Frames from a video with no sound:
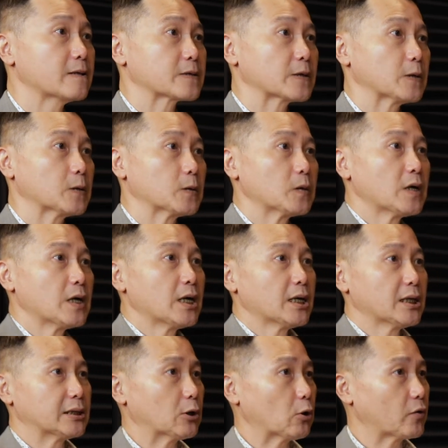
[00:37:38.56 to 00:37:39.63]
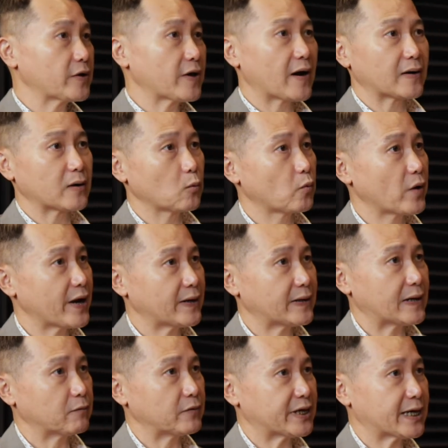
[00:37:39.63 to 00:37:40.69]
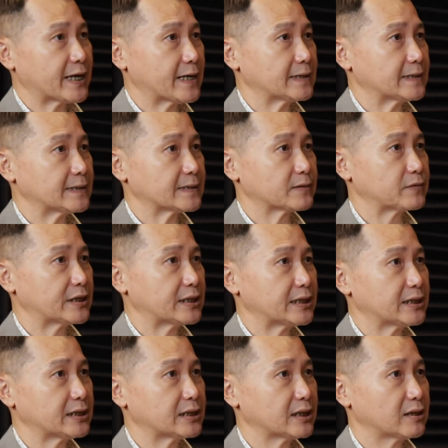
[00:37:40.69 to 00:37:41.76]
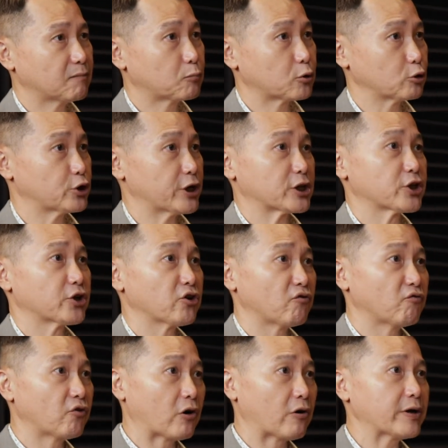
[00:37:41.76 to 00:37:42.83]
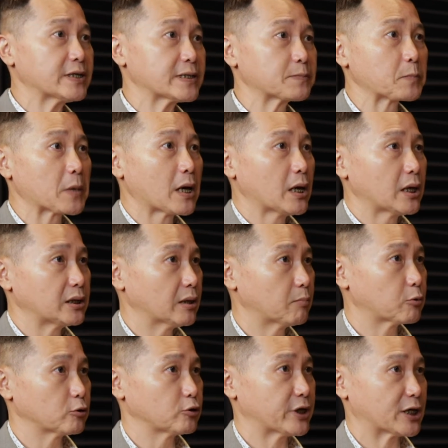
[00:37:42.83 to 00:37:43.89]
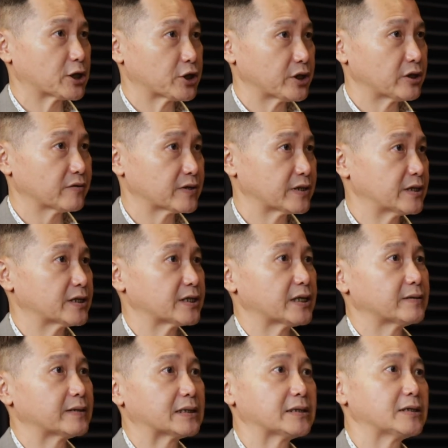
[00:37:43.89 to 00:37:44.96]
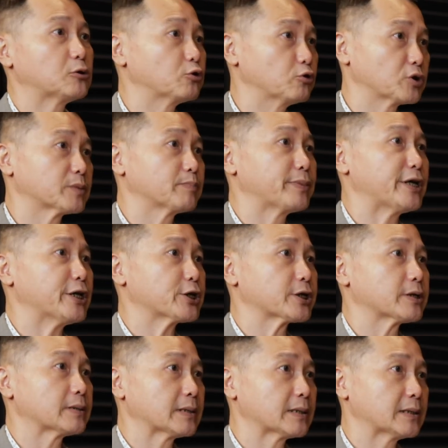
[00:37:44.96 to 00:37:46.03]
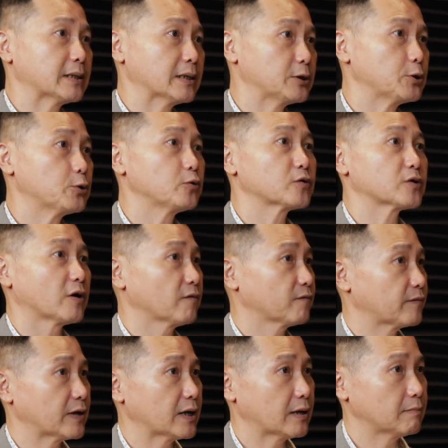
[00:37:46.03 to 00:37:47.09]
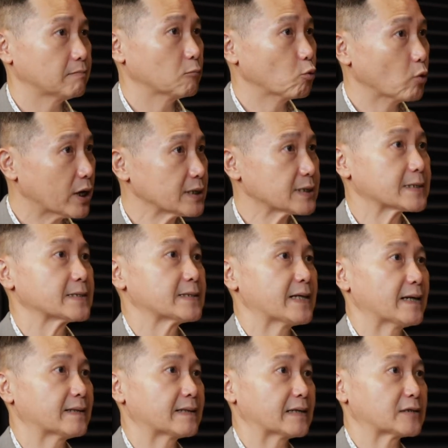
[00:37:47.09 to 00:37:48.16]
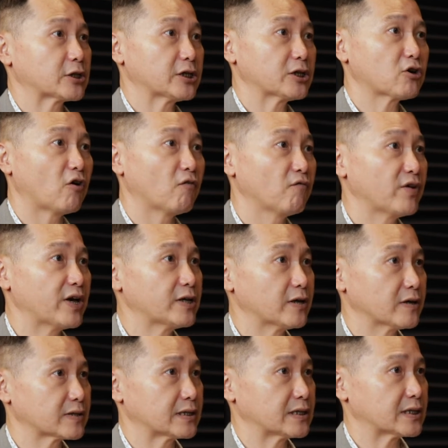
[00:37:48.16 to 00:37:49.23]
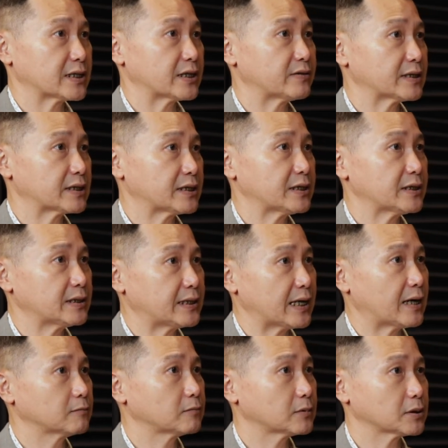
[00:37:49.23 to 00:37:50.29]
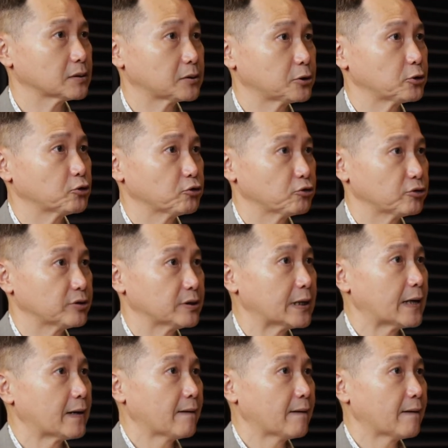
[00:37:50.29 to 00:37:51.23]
So the only other way that we can is really the projection of voice, the projection of sincerity through speech, the use of words that actually convey your sincerity down to